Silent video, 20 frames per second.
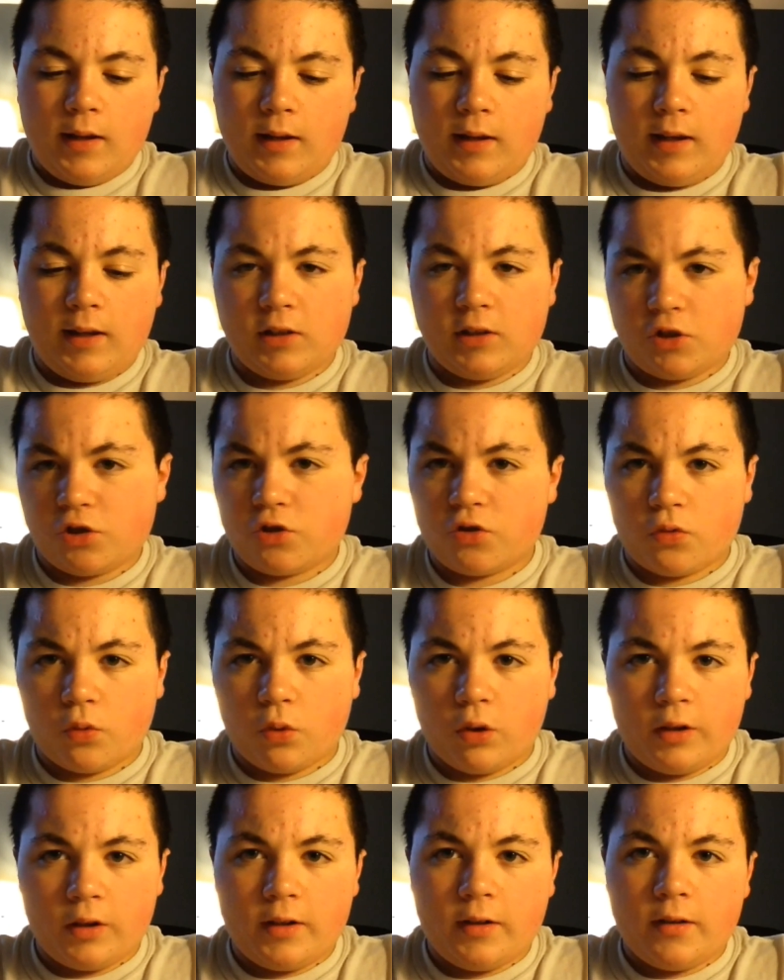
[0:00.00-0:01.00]
he
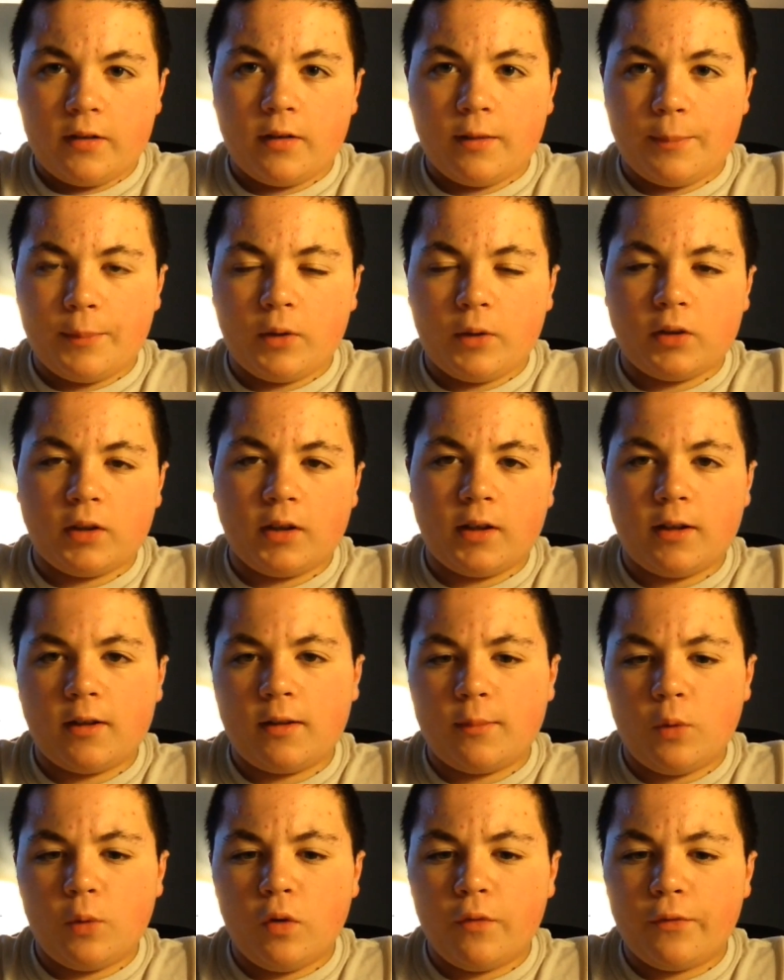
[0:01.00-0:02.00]
destroyed the building in
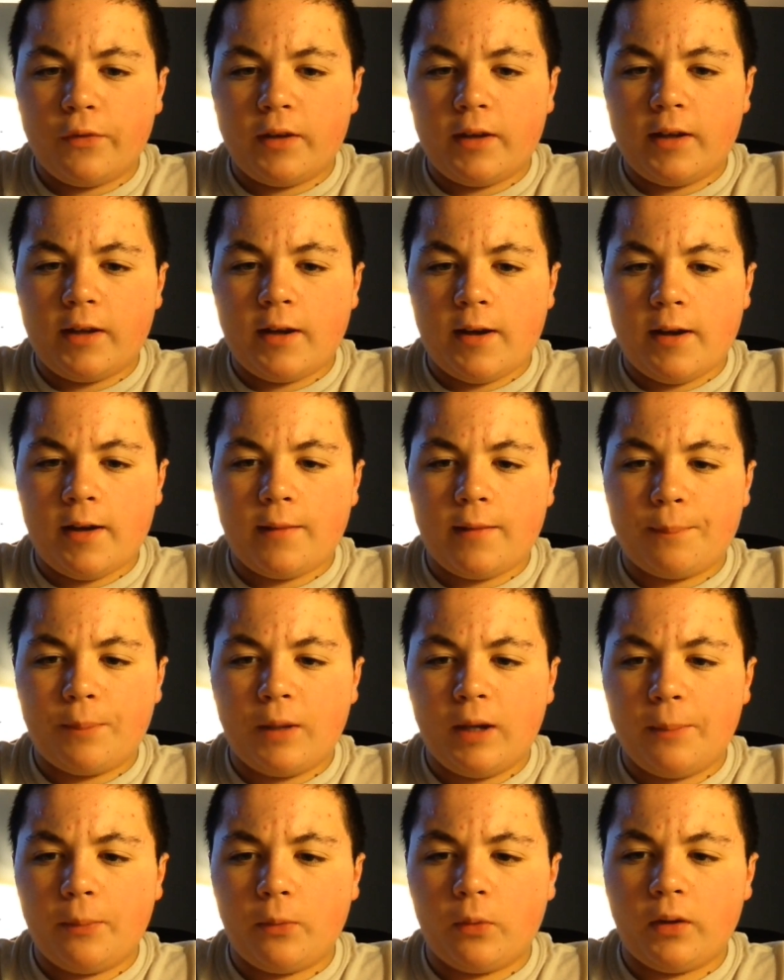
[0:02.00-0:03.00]
the movie, and
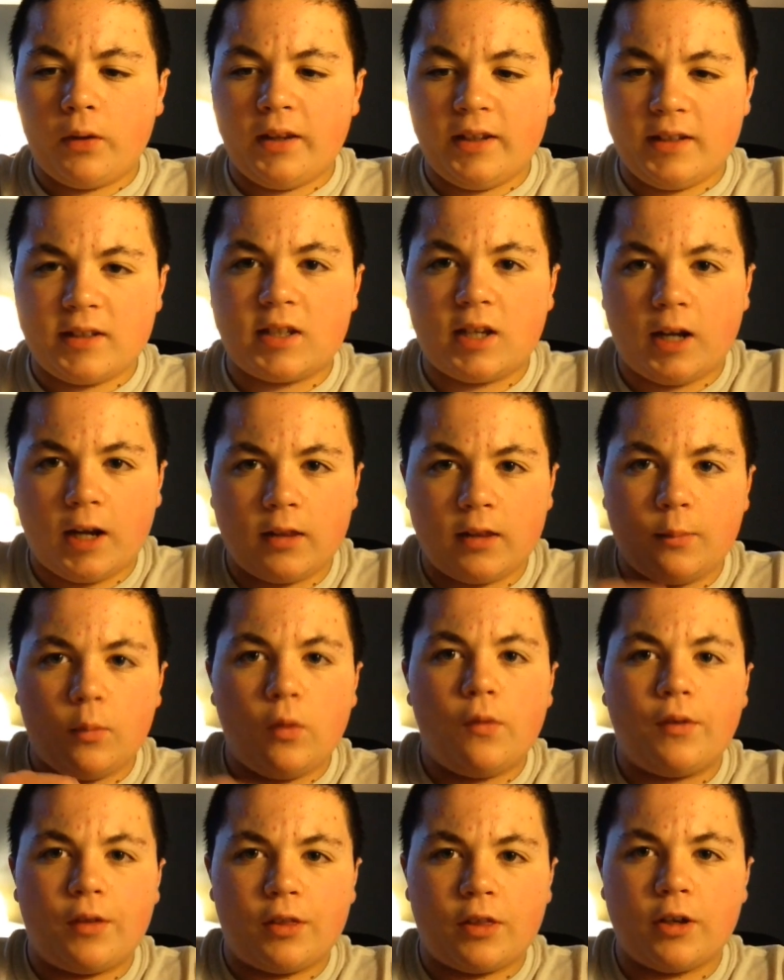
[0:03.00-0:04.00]
people inside the
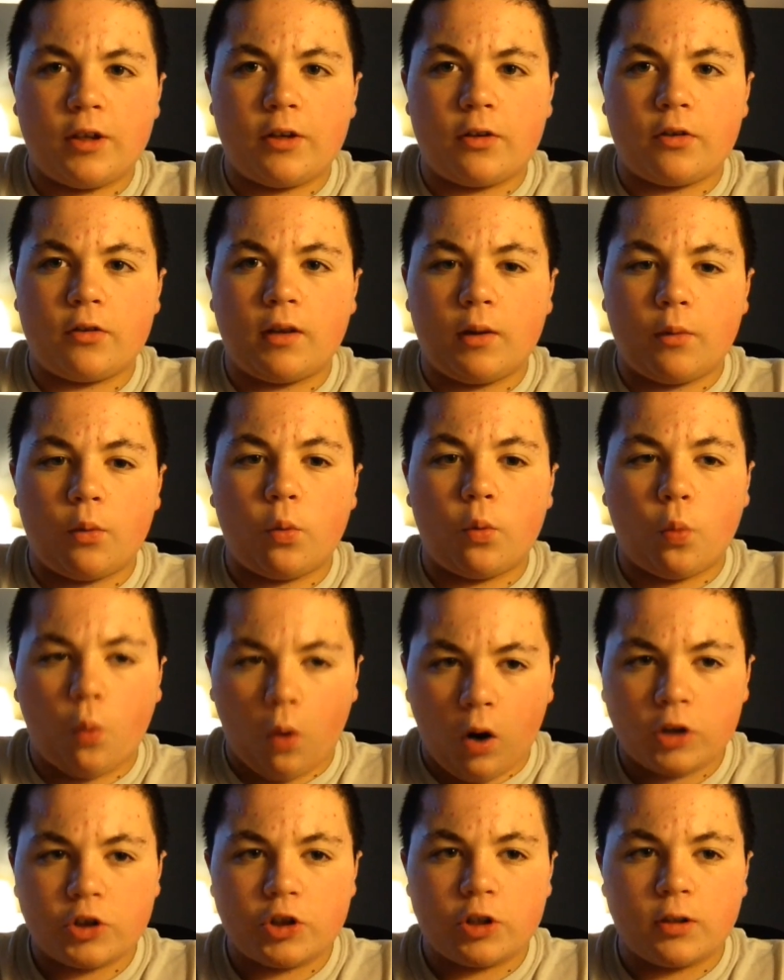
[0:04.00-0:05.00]
movie theater that were
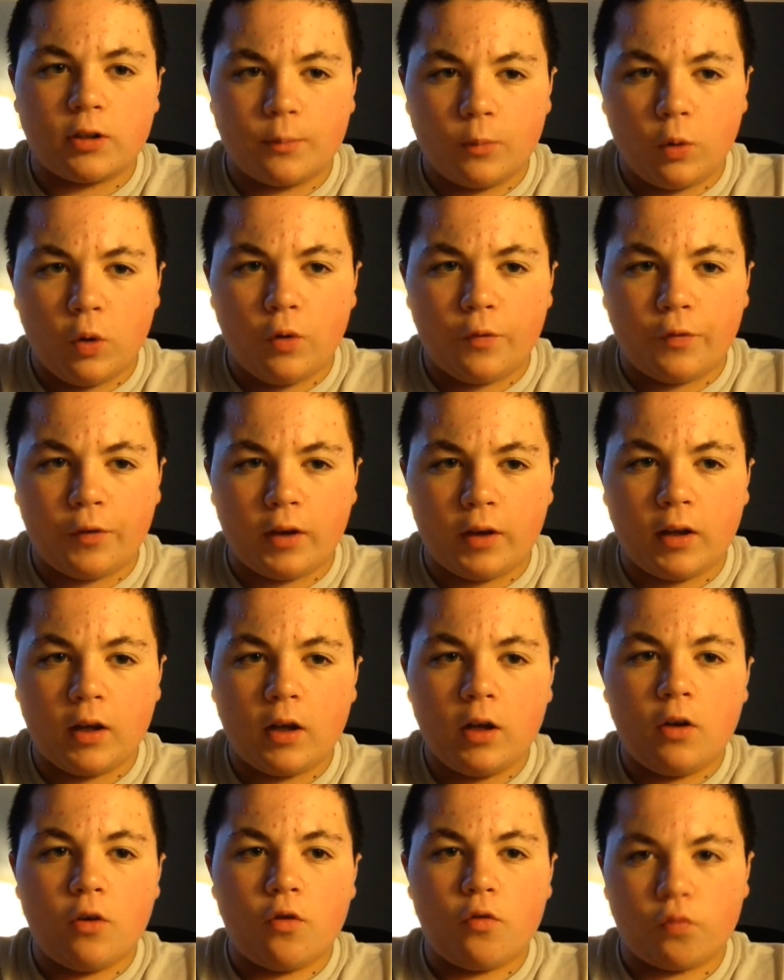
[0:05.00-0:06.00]
watching the
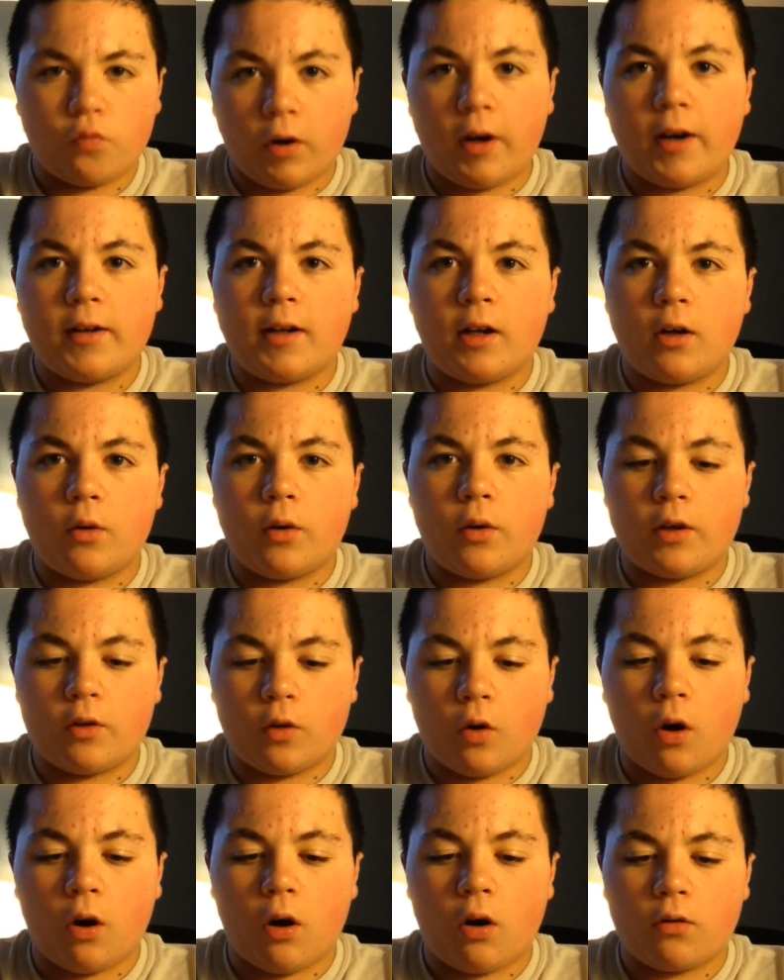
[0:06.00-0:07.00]
movie ran out in
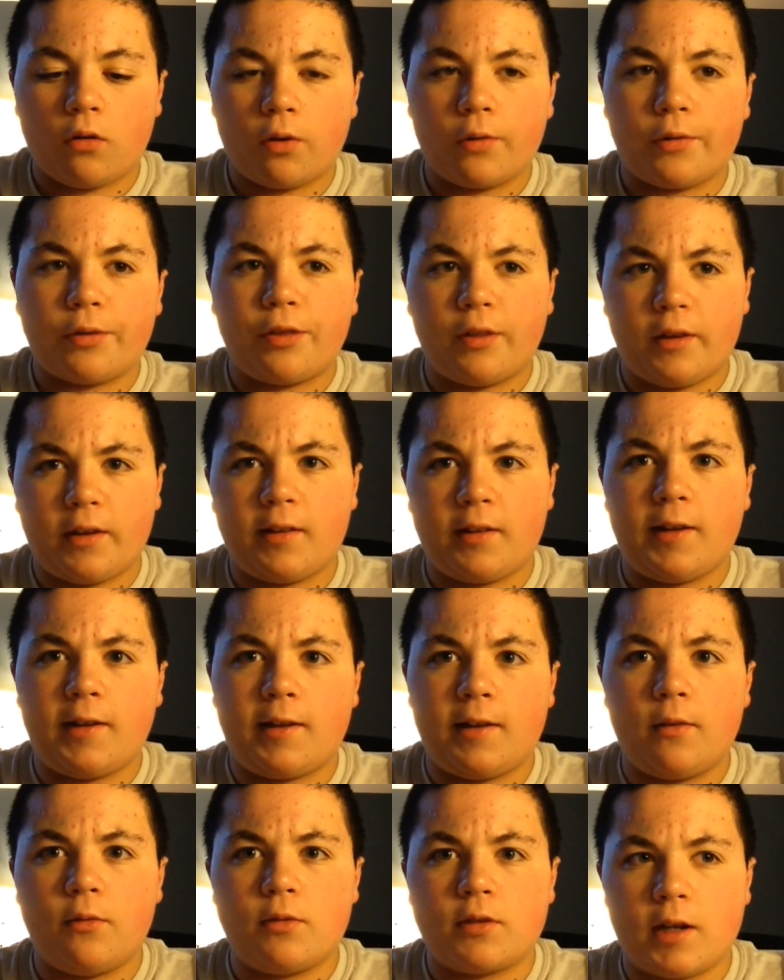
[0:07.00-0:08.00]
horror, thinking
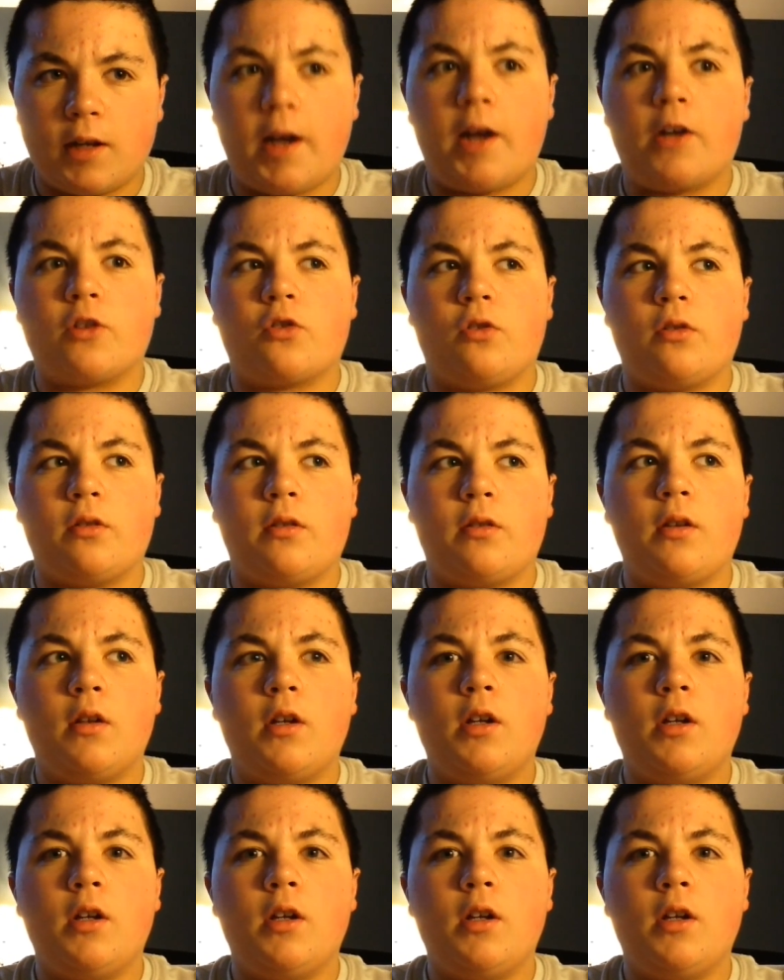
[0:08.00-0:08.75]
that he was actually